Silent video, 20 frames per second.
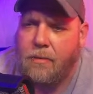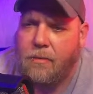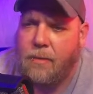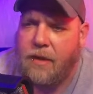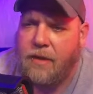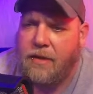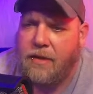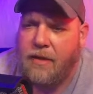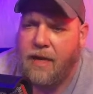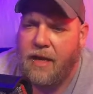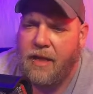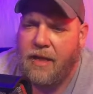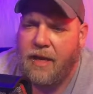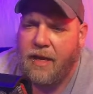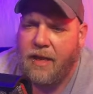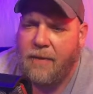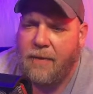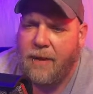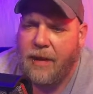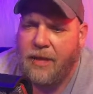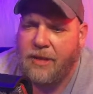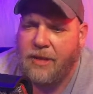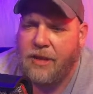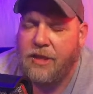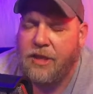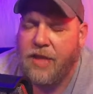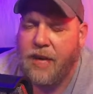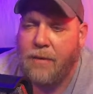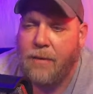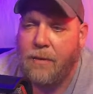But the
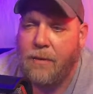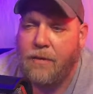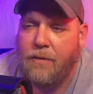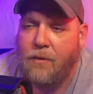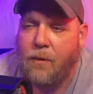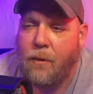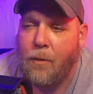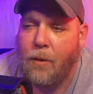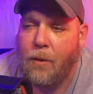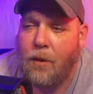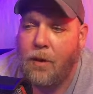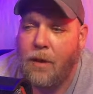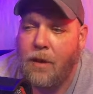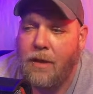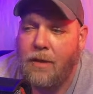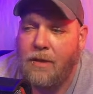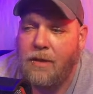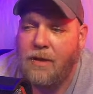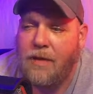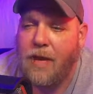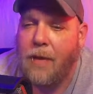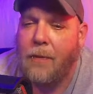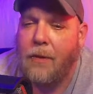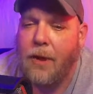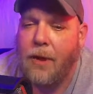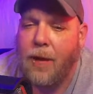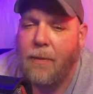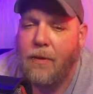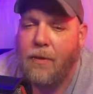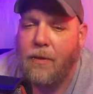Elimination Chamber was former
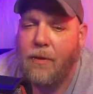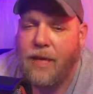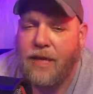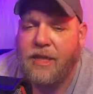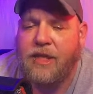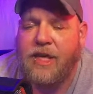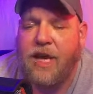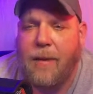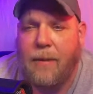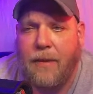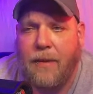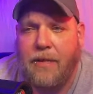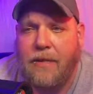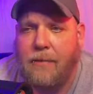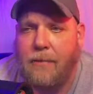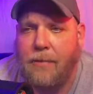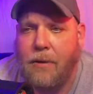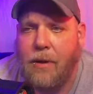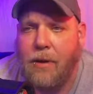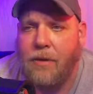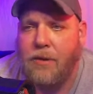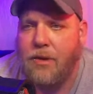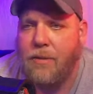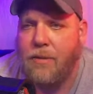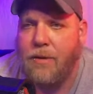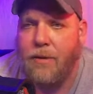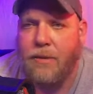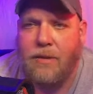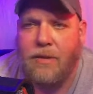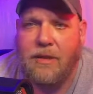WWE Champions, and Braun
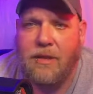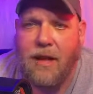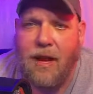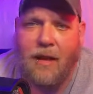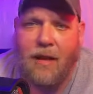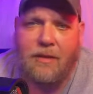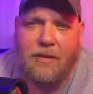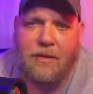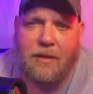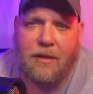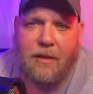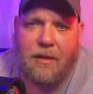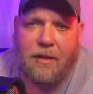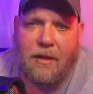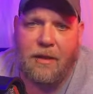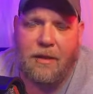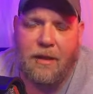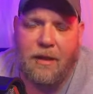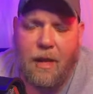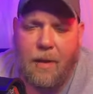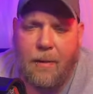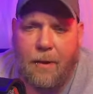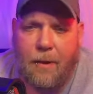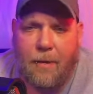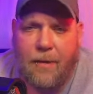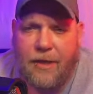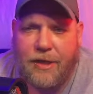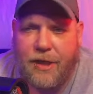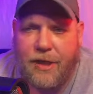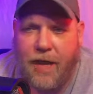Strowman was not
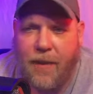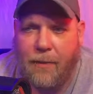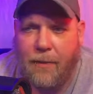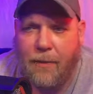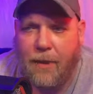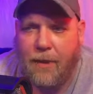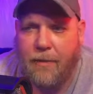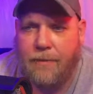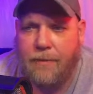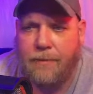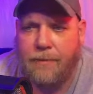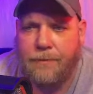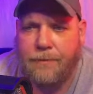WWE Champion.